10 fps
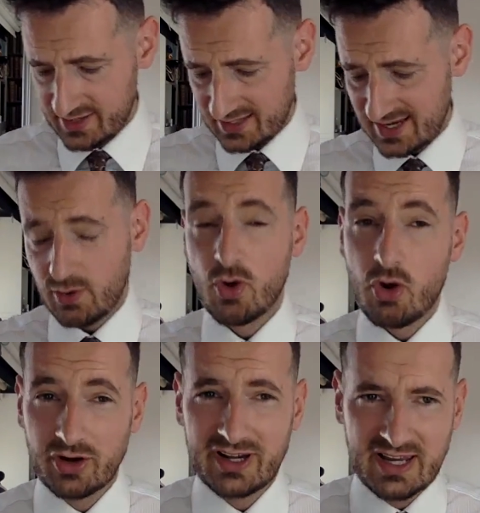that's how
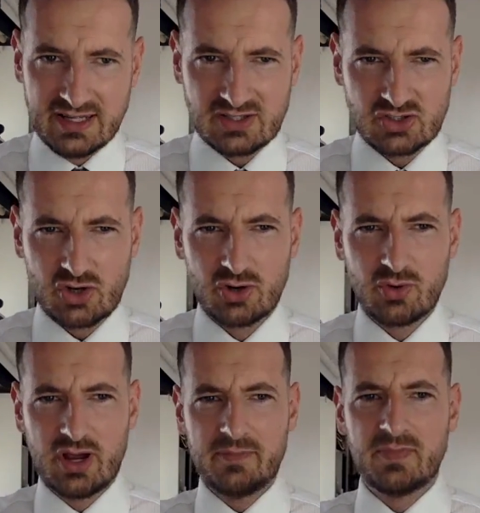long it is.
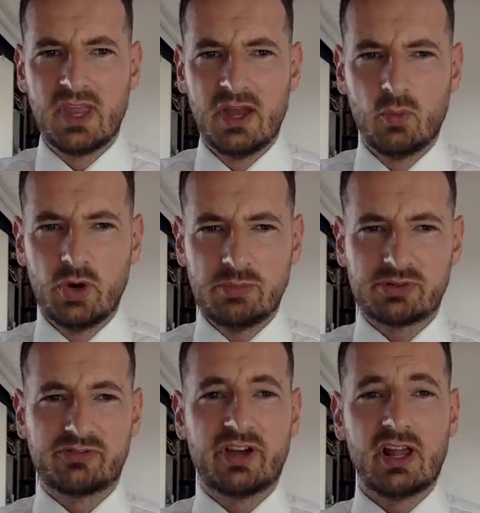So we
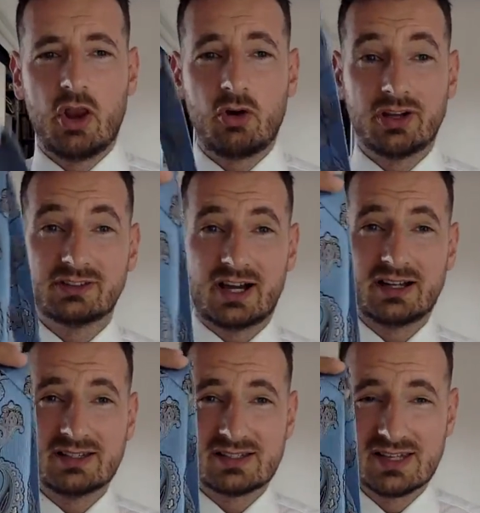prefer longer
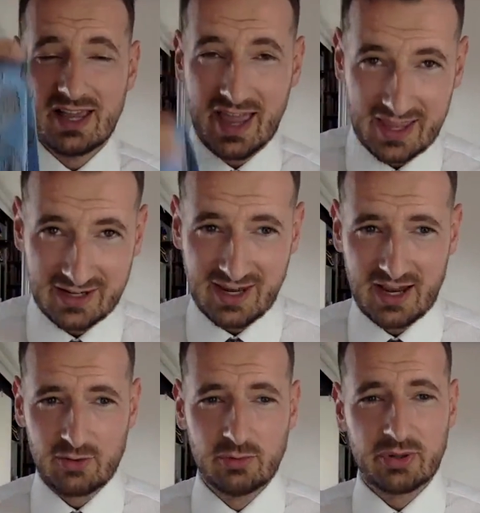ties
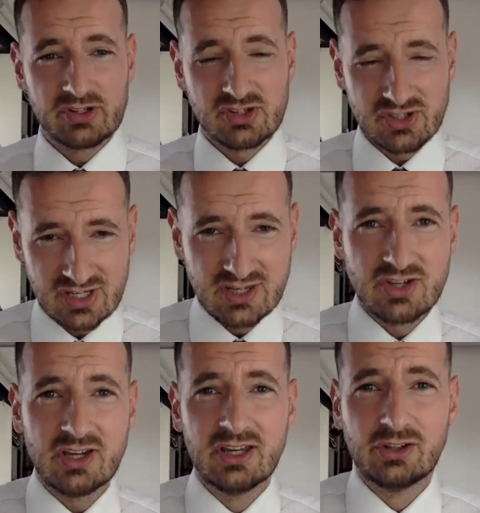anyhow, because it's
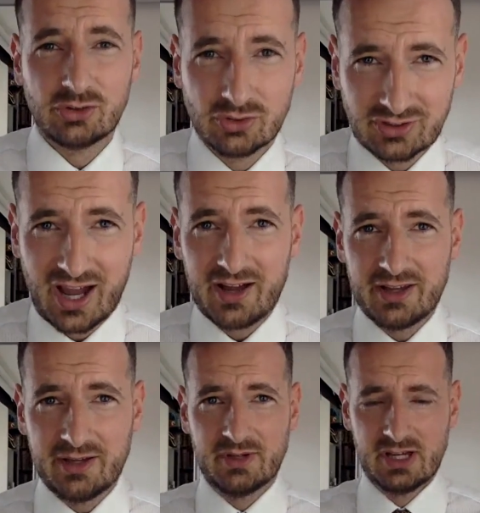easier to
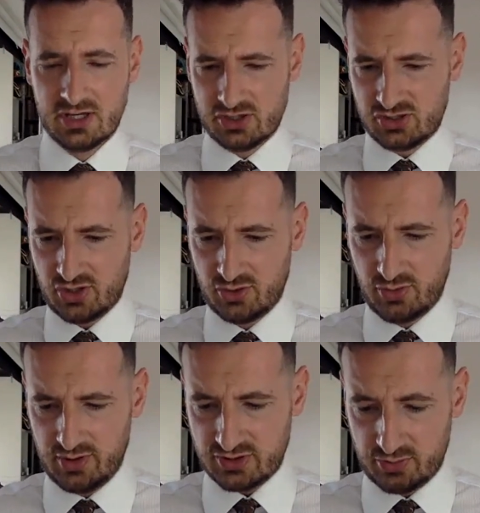tie them. So